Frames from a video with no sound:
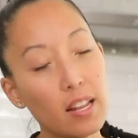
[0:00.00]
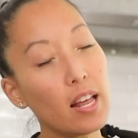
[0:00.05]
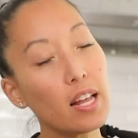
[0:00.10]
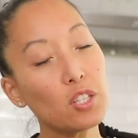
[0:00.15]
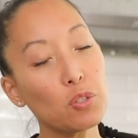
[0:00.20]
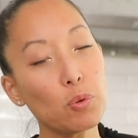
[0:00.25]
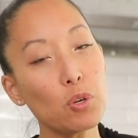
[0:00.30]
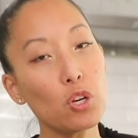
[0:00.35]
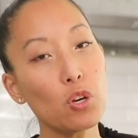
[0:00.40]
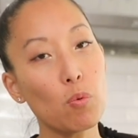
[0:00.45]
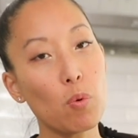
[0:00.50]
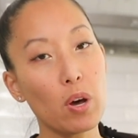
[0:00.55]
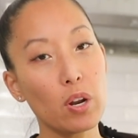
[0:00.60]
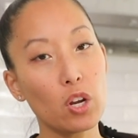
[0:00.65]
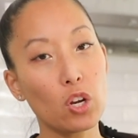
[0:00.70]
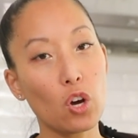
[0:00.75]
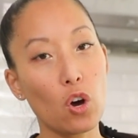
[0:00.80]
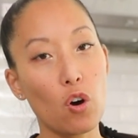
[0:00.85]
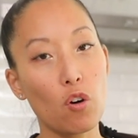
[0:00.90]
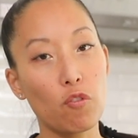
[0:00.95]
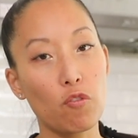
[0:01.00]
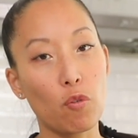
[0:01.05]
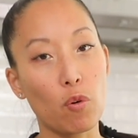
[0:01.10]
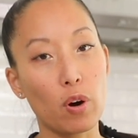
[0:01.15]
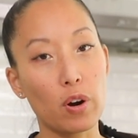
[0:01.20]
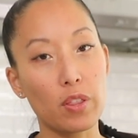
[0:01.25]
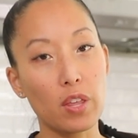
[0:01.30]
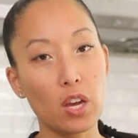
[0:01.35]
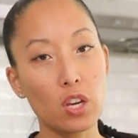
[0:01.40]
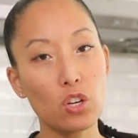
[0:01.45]
that's what you want to go
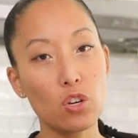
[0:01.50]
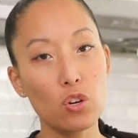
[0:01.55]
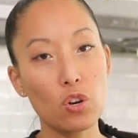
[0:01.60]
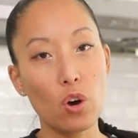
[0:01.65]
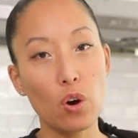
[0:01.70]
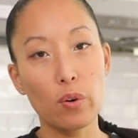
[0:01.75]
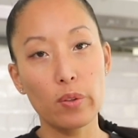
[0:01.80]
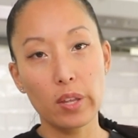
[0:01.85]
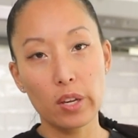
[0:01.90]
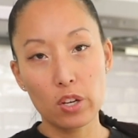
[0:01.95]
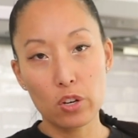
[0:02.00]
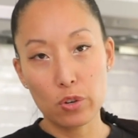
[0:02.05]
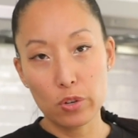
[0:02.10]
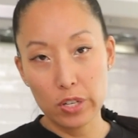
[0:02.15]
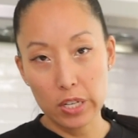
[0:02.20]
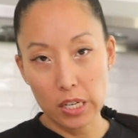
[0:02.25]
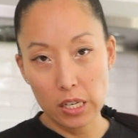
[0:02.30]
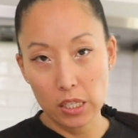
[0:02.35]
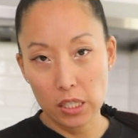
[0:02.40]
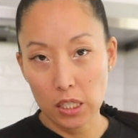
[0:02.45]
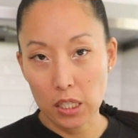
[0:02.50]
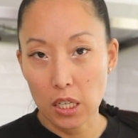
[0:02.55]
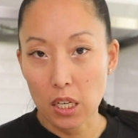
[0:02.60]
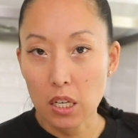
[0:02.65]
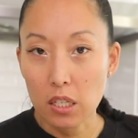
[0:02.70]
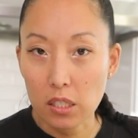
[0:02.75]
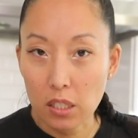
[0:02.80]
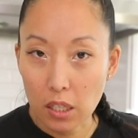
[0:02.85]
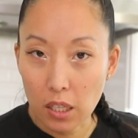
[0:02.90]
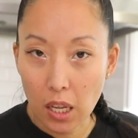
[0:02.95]
for. Then you know that your yeast
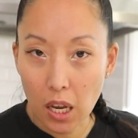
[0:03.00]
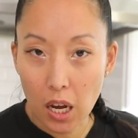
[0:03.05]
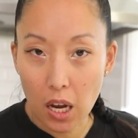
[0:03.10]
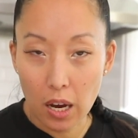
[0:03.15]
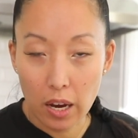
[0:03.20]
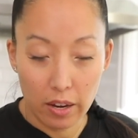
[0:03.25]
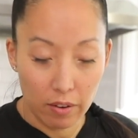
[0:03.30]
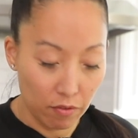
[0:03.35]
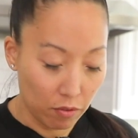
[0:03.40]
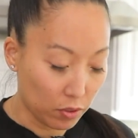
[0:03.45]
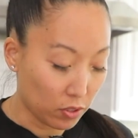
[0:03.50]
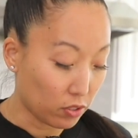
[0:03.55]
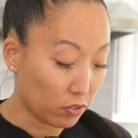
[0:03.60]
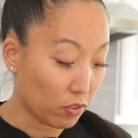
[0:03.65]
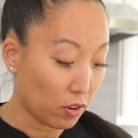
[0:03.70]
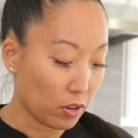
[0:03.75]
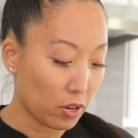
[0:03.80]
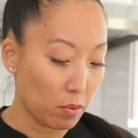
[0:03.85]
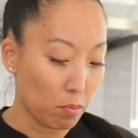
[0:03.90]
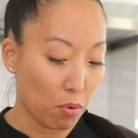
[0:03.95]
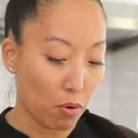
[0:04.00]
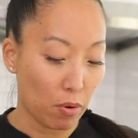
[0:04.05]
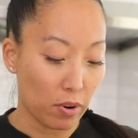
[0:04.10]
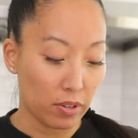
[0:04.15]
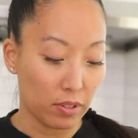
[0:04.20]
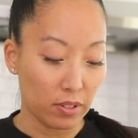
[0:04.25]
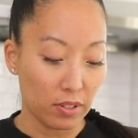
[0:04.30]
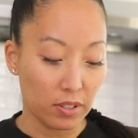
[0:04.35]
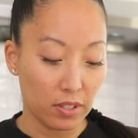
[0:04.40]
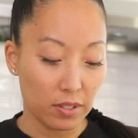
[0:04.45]
is alive, which is very
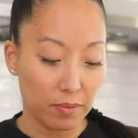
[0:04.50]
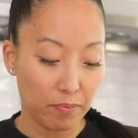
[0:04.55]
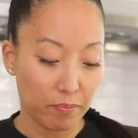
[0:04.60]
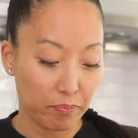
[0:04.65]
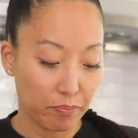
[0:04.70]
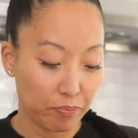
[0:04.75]
important.